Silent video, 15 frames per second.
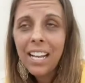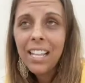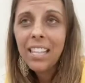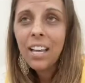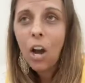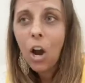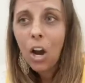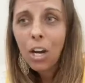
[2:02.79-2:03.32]
the
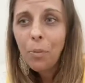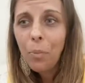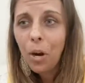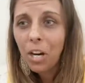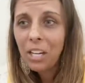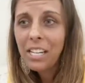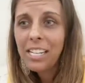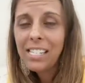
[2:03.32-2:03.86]
hard
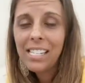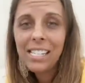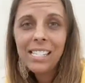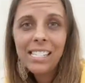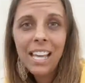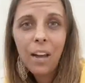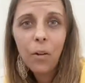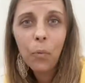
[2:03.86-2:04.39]
part is
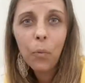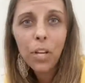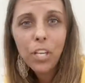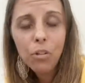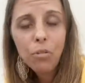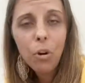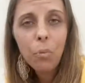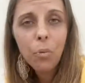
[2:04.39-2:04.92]
that when
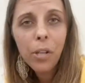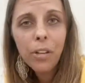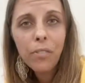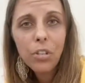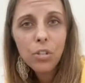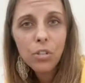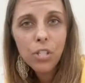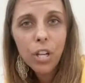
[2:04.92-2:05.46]
you don't believe in
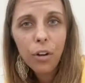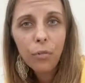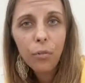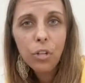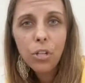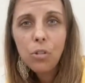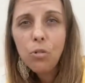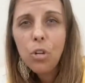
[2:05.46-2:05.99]
yourself,
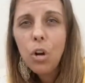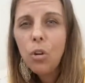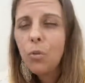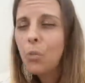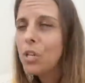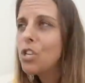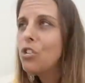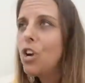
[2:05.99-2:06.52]
when
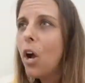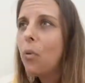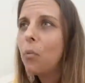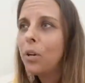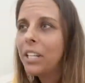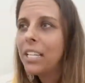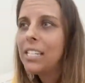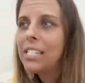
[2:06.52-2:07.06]
you're not
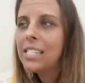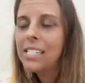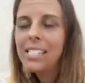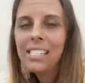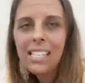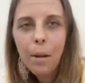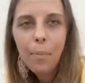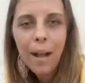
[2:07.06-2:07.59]
willing to
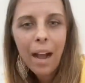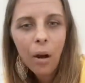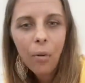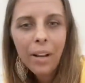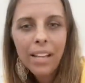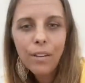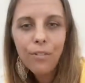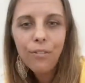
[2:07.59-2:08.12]
step out
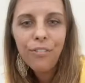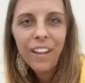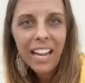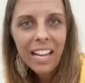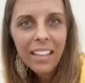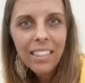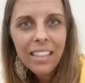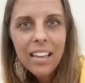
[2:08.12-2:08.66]
in
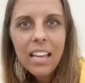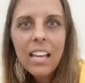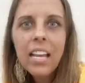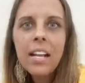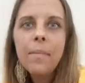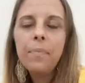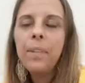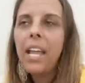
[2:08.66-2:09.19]
faith,
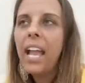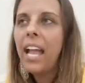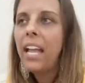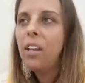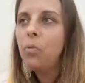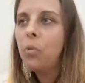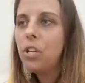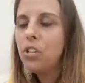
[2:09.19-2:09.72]

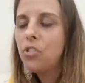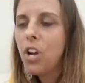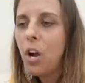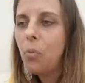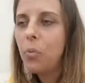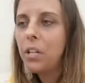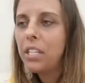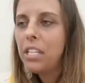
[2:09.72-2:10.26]
and when you're not
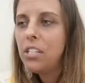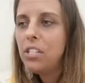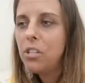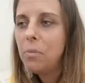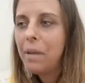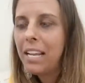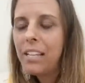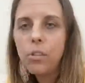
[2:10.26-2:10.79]
willing to
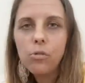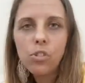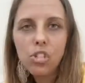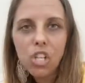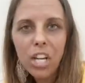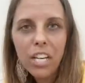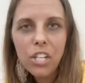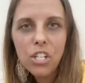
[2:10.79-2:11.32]
make those
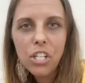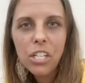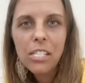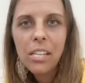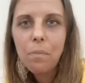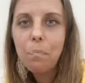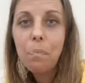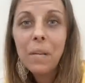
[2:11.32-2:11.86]
changes
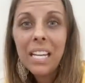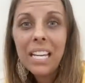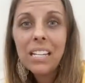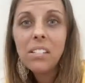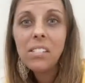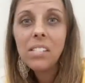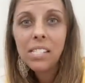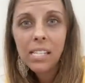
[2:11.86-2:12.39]
and be
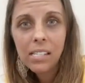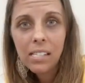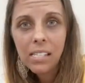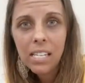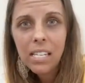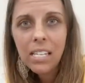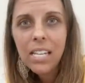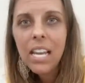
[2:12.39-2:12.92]

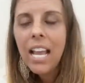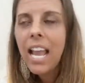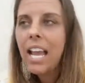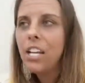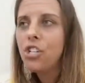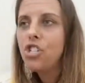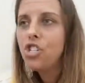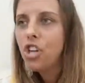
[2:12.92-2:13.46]
consistent
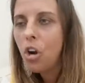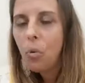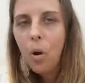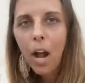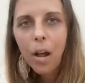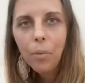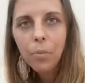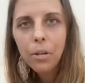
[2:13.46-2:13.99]
and show
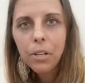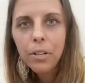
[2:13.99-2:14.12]
up,